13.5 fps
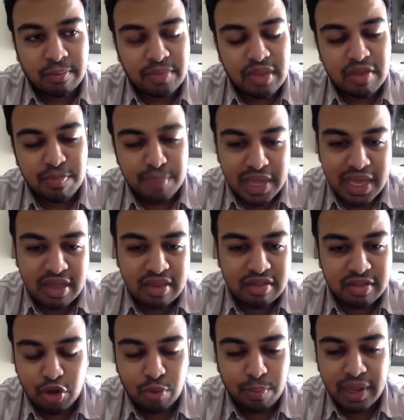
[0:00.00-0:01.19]
speaks.
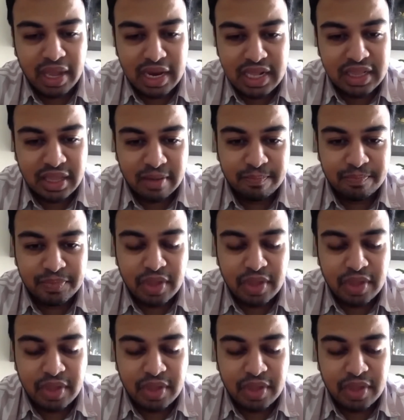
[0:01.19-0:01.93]
There could be anything.